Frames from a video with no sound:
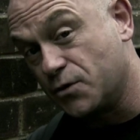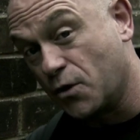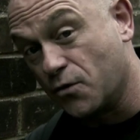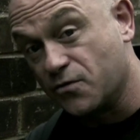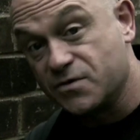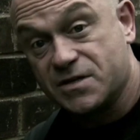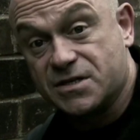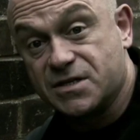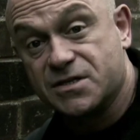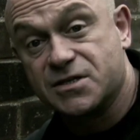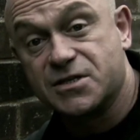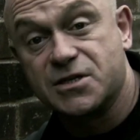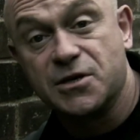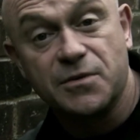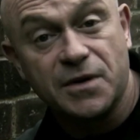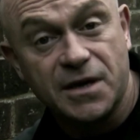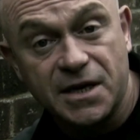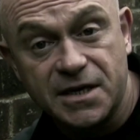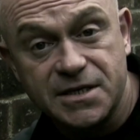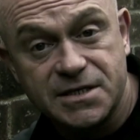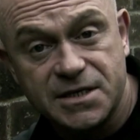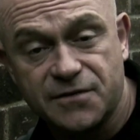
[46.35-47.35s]
or is it just too
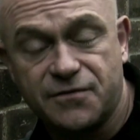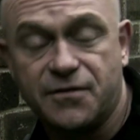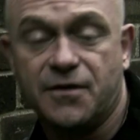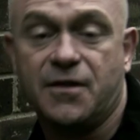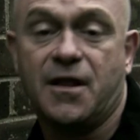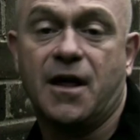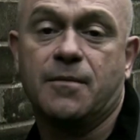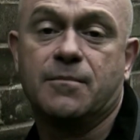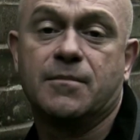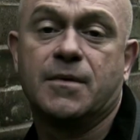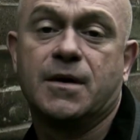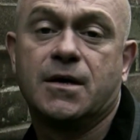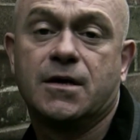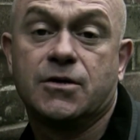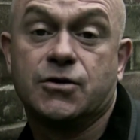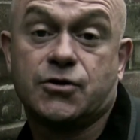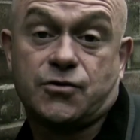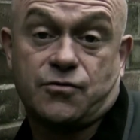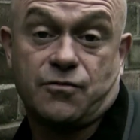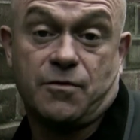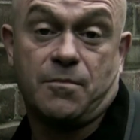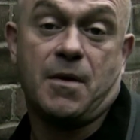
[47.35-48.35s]
easy for them
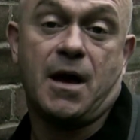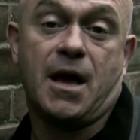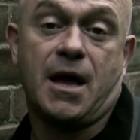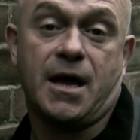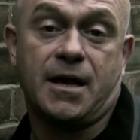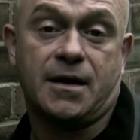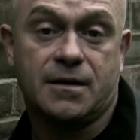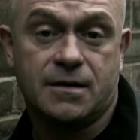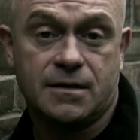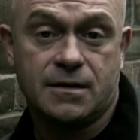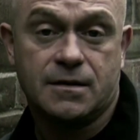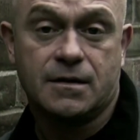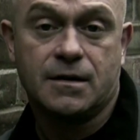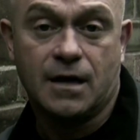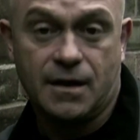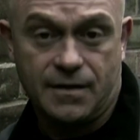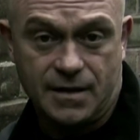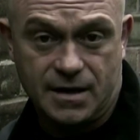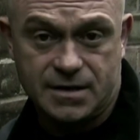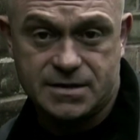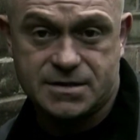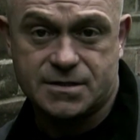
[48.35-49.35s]
to remain
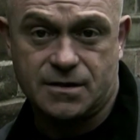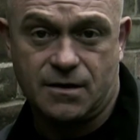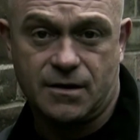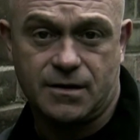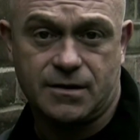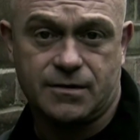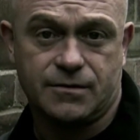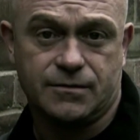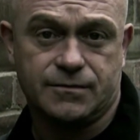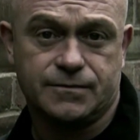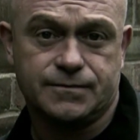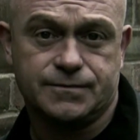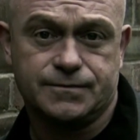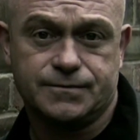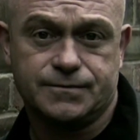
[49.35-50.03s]
in that cycle?